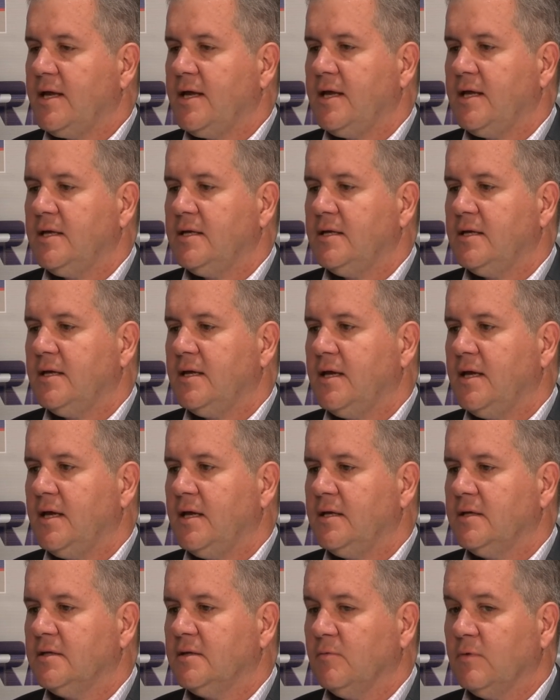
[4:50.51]
And
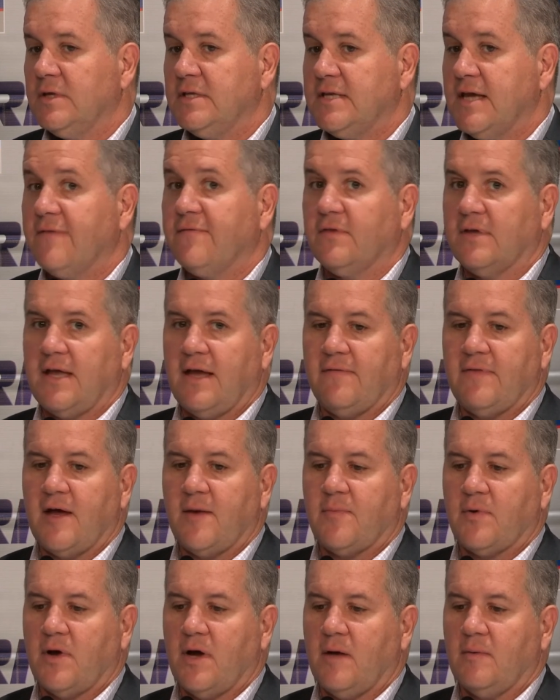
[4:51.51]
we definitely have
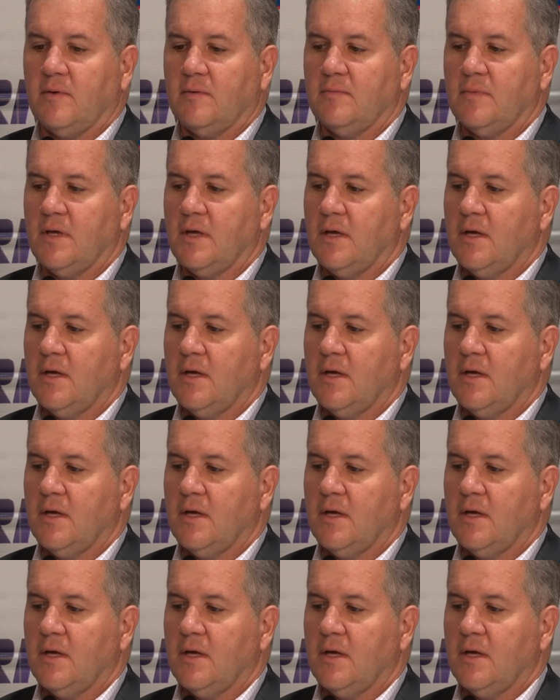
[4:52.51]
that problem.